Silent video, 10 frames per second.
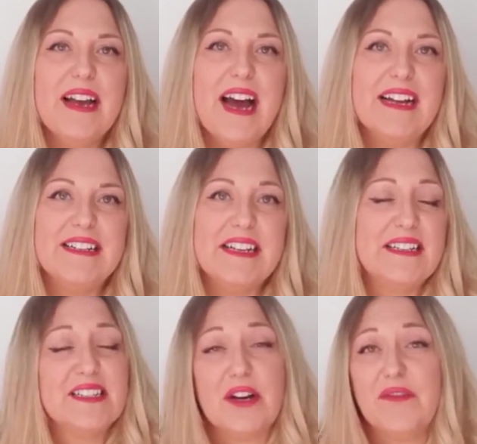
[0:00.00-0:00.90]
and it's
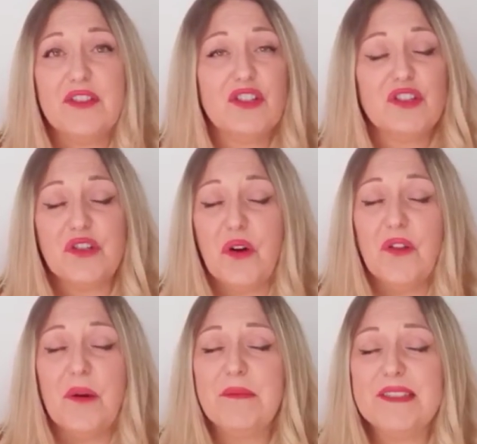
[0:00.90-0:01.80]
stuff that's just not on
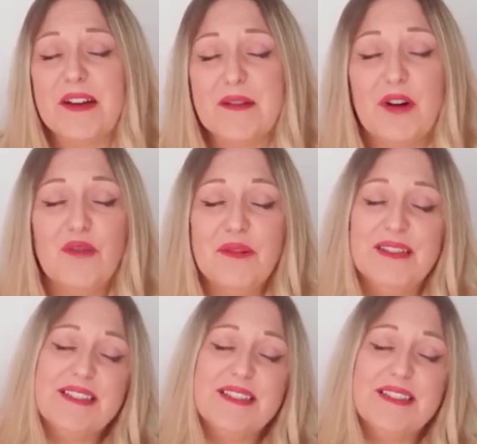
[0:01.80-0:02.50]
the website at the moment.